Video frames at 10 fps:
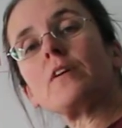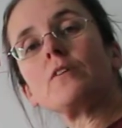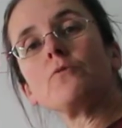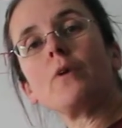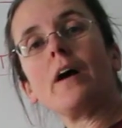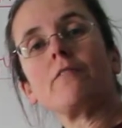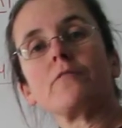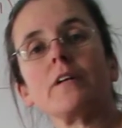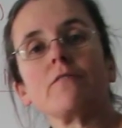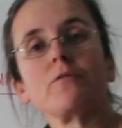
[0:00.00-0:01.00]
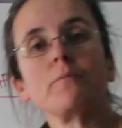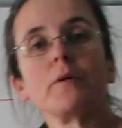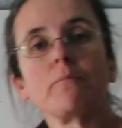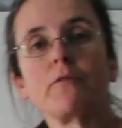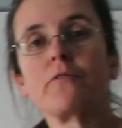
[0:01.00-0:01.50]
that you have never
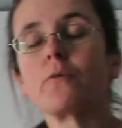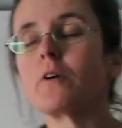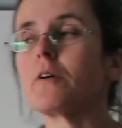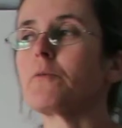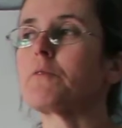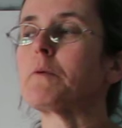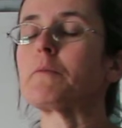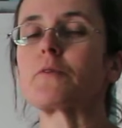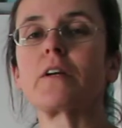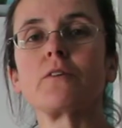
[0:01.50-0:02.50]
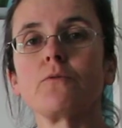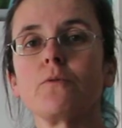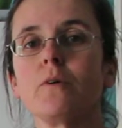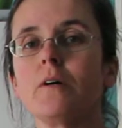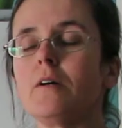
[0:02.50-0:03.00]
been before, or with people that
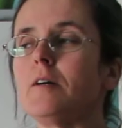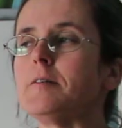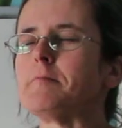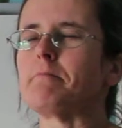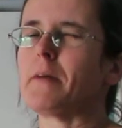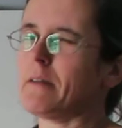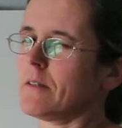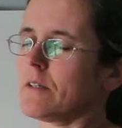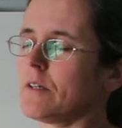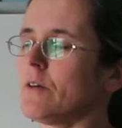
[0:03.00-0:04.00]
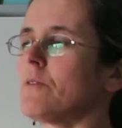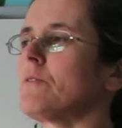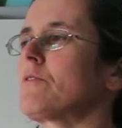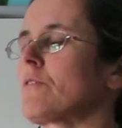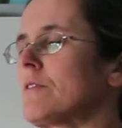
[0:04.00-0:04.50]
you barely
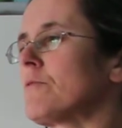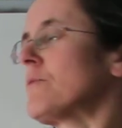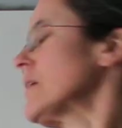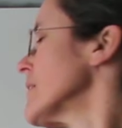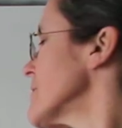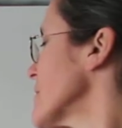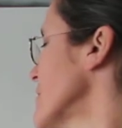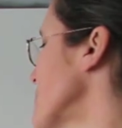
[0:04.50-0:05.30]
know. So I do realize a lot